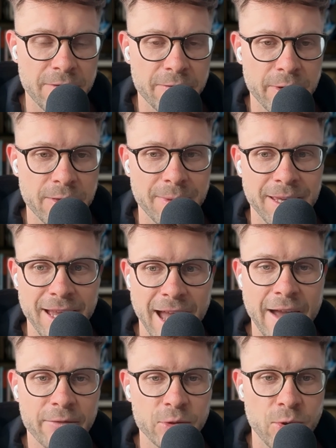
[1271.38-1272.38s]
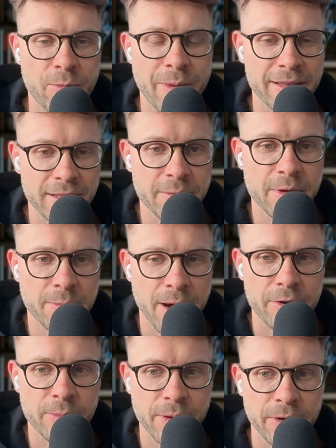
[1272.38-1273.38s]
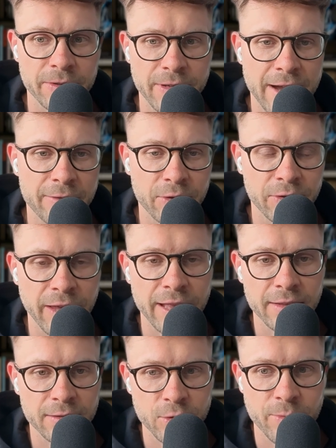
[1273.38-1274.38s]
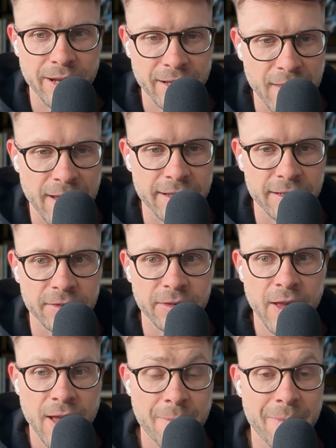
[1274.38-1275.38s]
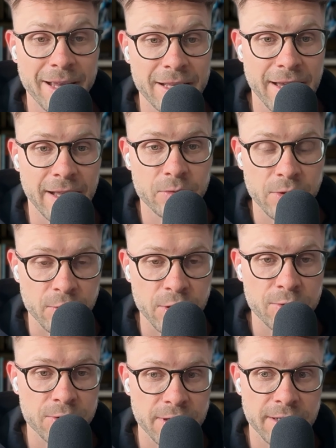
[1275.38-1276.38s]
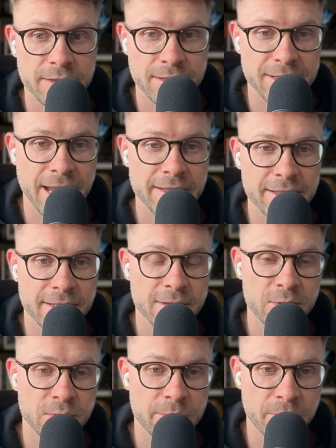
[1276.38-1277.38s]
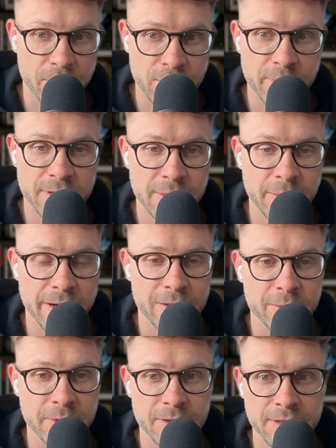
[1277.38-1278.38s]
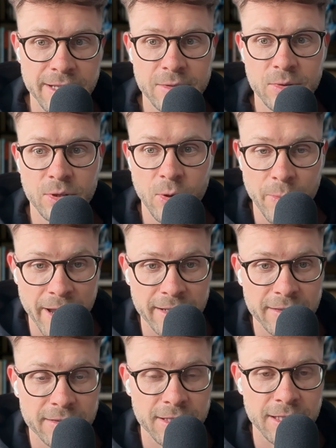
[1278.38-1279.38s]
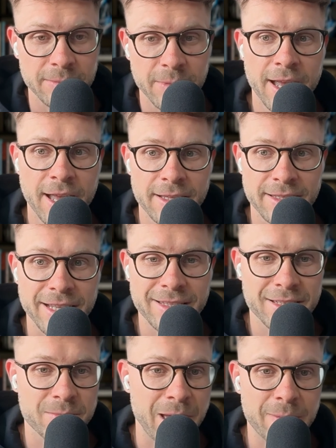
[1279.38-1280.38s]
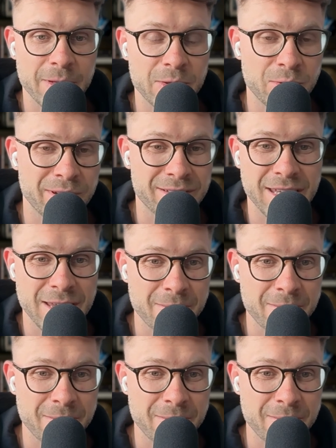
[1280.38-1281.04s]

with me. I have to augment it with PowerPoint. I have to send it to my client. My client reviews it, sends it to the procurement department, sends it to the compliance team, sends it maybe to his team